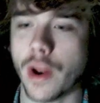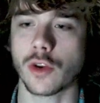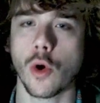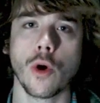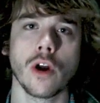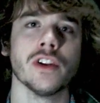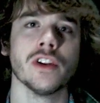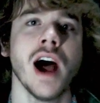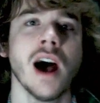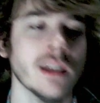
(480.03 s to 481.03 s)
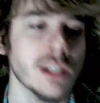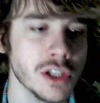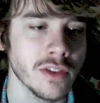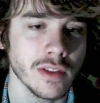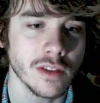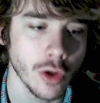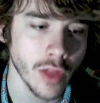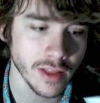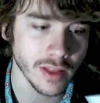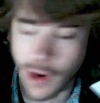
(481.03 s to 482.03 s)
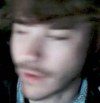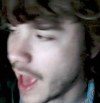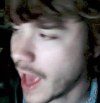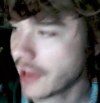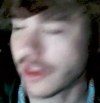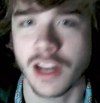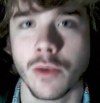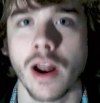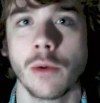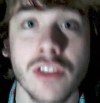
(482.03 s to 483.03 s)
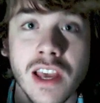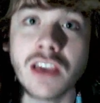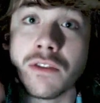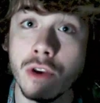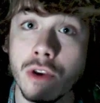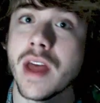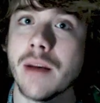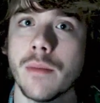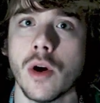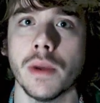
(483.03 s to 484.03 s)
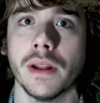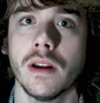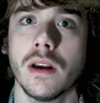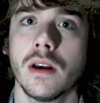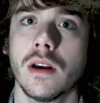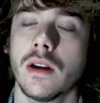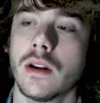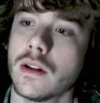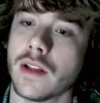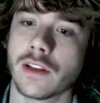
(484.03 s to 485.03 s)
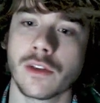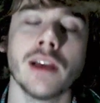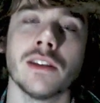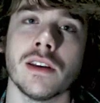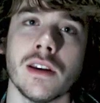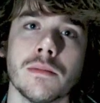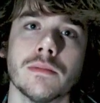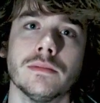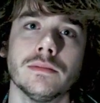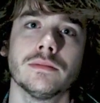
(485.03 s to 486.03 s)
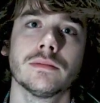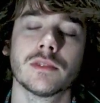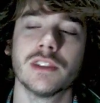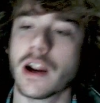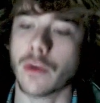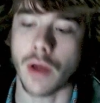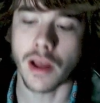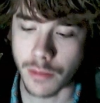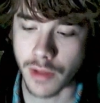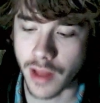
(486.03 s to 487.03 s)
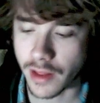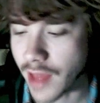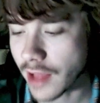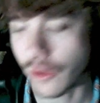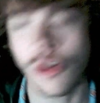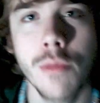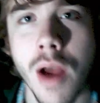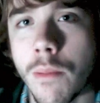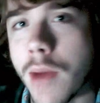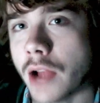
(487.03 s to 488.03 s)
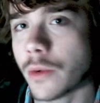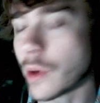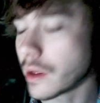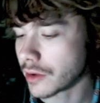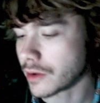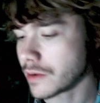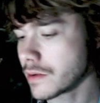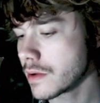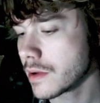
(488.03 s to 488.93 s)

one has to hoard all the knowledge, and so, like, they don't have to ask anyone. I was thinking of you in that moment. It's crazy. It's not crazy, but that you're who my mind went to.